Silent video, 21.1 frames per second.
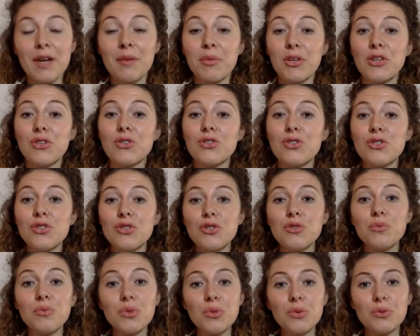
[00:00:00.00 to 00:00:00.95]
Because
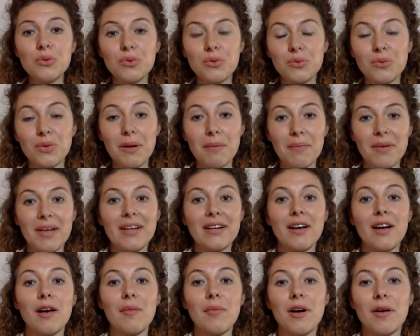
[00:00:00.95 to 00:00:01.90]
new moon, what might
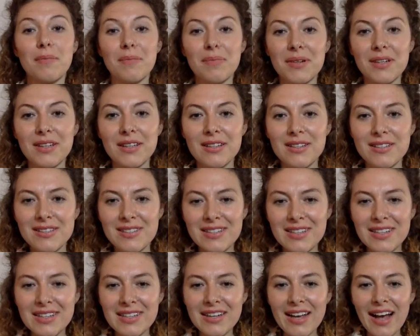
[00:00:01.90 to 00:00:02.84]
come up is
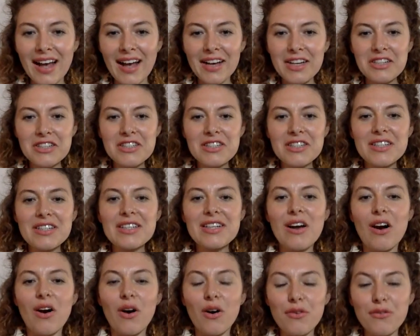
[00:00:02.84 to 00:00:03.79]
it
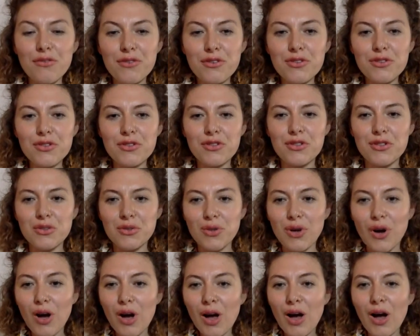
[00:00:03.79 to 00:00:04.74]
actually offers
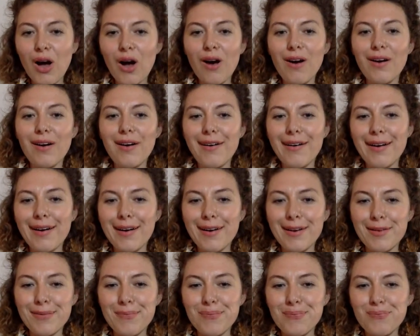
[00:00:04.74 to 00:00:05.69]
you
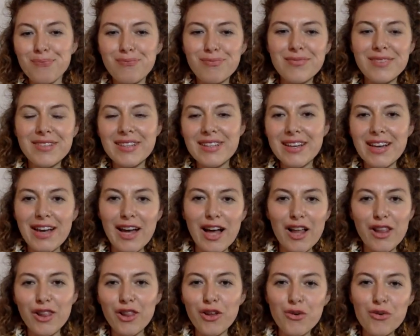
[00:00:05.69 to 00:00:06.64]

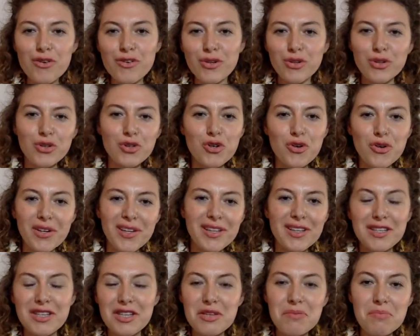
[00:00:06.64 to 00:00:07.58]
lower
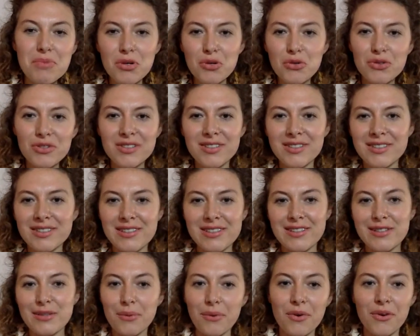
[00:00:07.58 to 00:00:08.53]
cooking
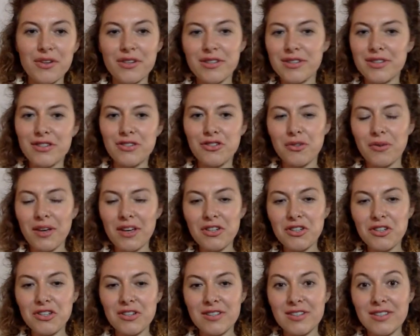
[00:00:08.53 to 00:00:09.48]
emotions or
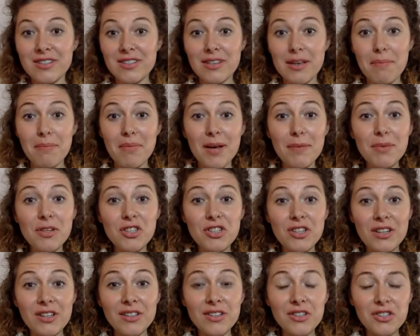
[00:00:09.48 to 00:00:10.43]
situations that might be
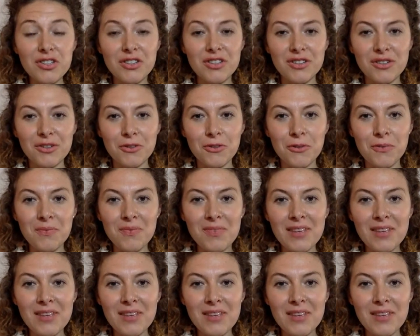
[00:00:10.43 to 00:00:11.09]
challenging you.